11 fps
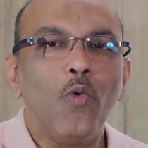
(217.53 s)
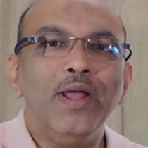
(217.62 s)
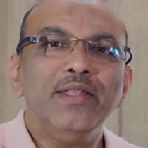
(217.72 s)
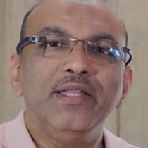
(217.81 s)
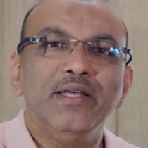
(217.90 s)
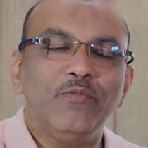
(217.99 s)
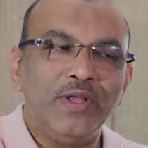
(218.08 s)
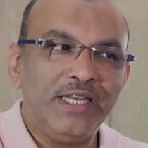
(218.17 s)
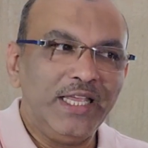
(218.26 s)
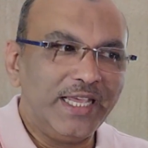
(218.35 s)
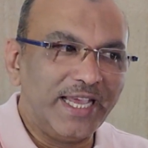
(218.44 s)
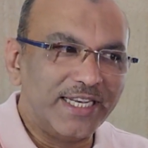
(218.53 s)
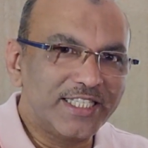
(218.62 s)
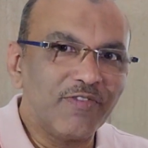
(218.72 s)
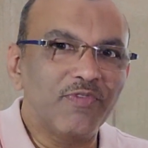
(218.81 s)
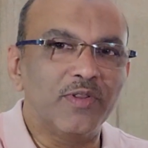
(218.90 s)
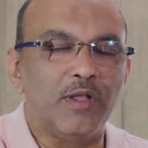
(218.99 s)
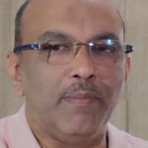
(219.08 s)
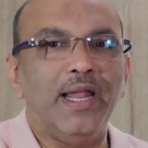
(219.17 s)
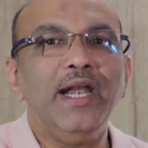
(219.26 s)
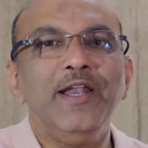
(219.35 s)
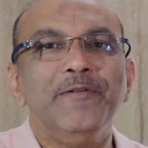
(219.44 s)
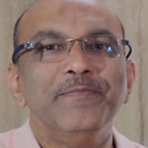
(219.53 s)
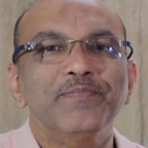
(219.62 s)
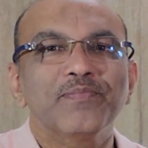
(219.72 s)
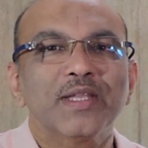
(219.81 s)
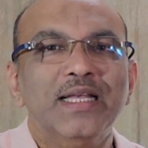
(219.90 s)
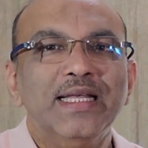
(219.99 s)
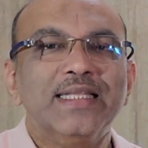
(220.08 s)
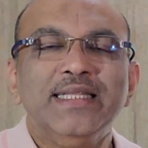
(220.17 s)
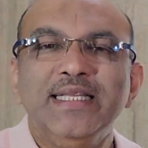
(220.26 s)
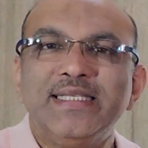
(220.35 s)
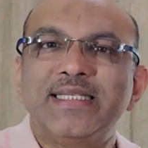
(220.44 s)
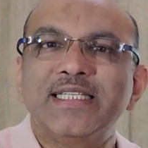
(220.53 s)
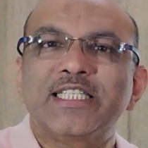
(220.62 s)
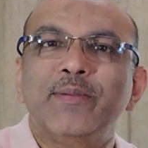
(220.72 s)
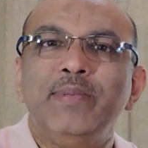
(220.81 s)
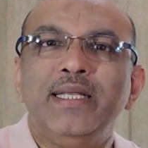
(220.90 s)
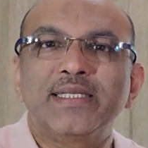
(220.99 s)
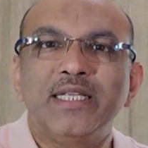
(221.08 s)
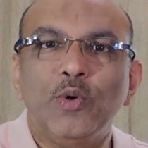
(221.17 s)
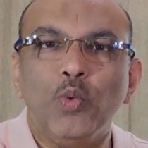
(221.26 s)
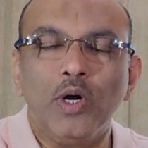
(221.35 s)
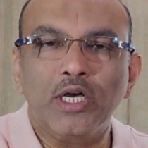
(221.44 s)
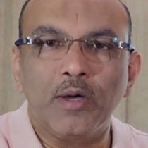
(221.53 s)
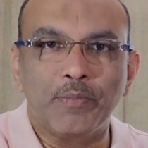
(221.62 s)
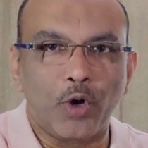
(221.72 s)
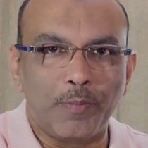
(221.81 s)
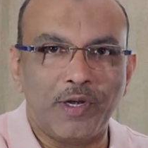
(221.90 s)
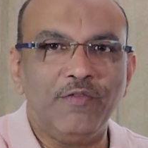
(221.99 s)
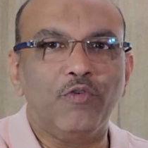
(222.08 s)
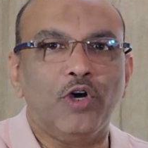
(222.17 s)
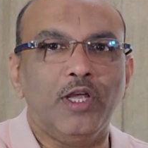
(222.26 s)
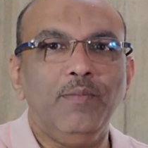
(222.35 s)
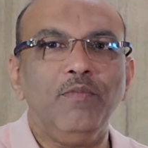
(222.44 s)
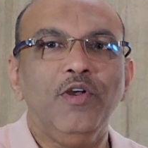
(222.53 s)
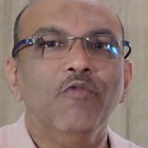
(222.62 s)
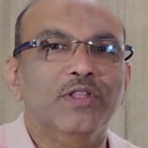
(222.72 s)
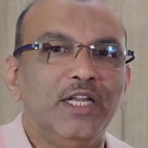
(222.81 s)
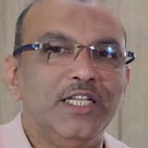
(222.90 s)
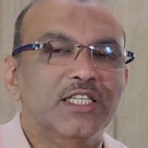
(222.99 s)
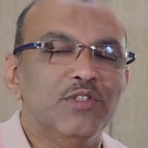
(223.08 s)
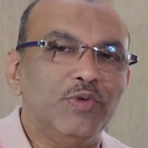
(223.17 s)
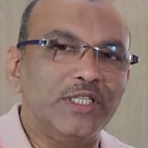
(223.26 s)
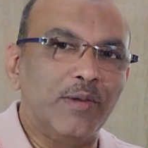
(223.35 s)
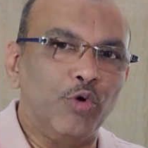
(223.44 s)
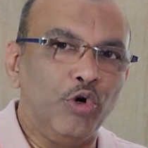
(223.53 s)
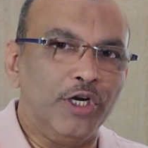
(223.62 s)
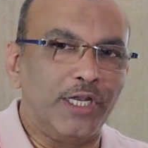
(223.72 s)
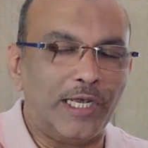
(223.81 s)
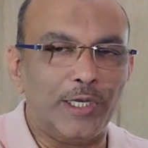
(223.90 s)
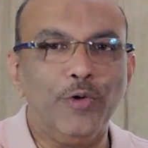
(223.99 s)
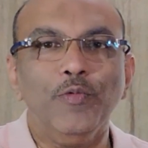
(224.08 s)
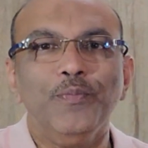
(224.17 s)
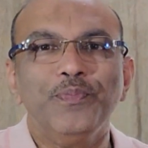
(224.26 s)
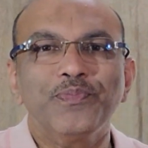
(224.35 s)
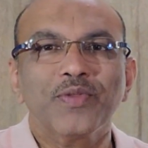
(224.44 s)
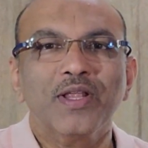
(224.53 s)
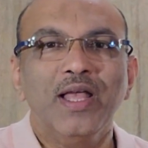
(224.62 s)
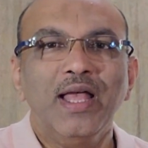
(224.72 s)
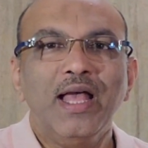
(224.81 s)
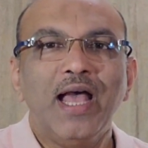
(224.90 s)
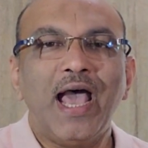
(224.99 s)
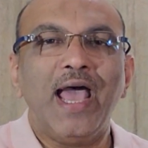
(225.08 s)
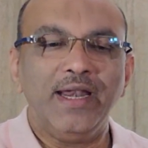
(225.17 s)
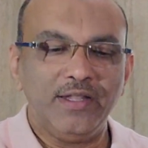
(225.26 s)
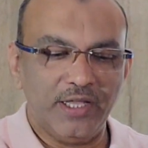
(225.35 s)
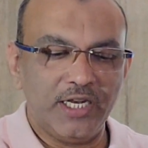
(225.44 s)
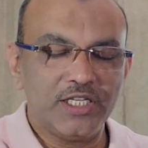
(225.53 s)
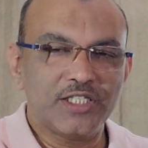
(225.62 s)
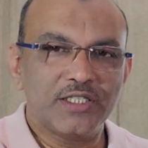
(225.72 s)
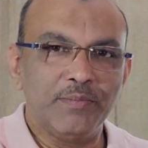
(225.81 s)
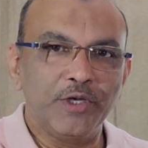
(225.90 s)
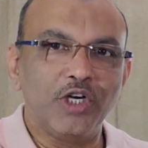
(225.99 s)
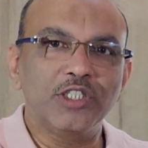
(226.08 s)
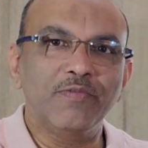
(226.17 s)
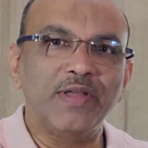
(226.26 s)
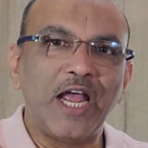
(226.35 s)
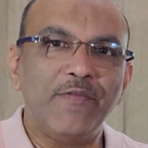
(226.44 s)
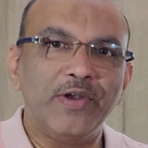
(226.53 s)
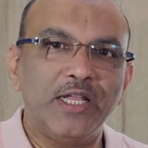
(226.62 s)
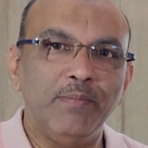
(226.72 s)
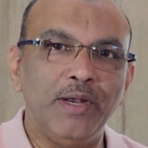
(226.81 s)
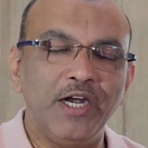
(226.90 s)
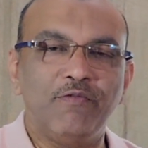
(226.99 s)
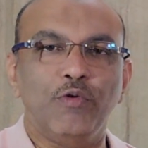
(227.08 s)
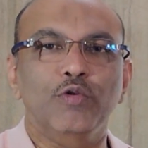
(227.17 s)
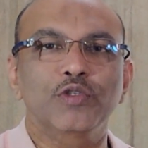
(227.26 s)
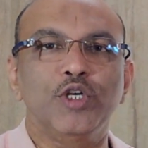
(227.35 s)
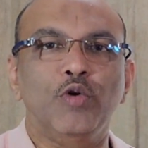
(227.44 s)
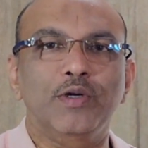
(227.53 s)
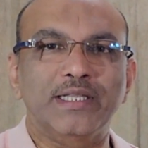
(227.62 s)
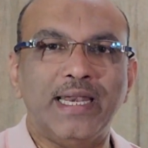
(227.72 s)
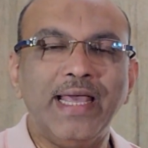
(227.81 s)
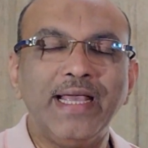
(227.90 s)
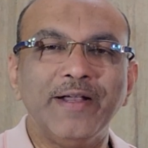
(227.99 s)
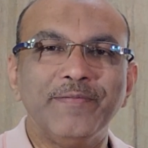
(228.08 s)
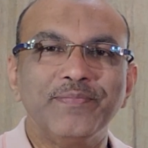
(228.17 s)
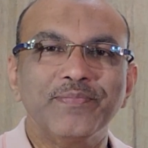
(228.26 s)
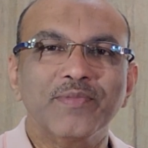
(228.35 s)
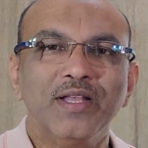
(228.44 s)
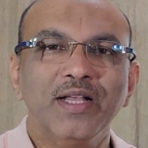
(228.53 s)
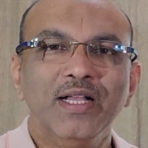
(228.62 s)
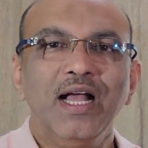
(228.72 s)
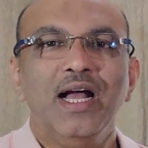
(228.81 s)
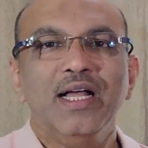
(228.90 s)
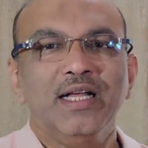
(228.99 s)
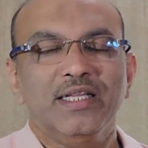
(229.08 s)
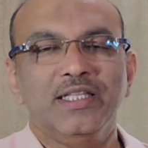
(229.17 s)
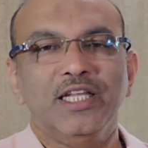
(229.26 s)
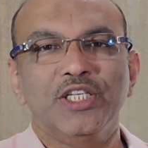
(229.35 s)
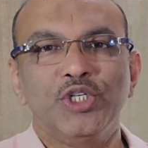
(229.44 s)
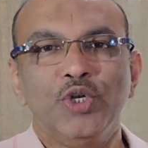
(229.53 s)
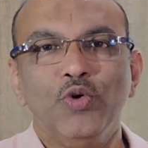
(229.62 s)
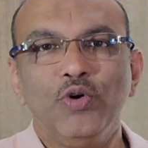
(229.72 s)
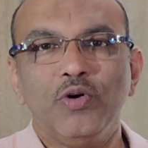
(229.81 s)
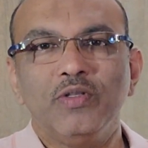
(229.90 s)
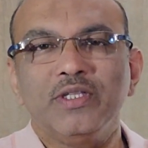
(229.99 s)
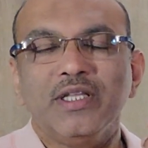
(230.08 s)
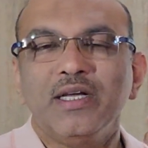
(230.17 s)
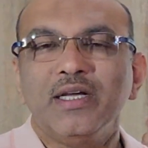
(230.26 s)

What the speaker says: when he gets up from the blood, this system doesn't work properly for him for the reason which I'm going to tell you. And there is, because of gravity, blood flows down to the leg. There is the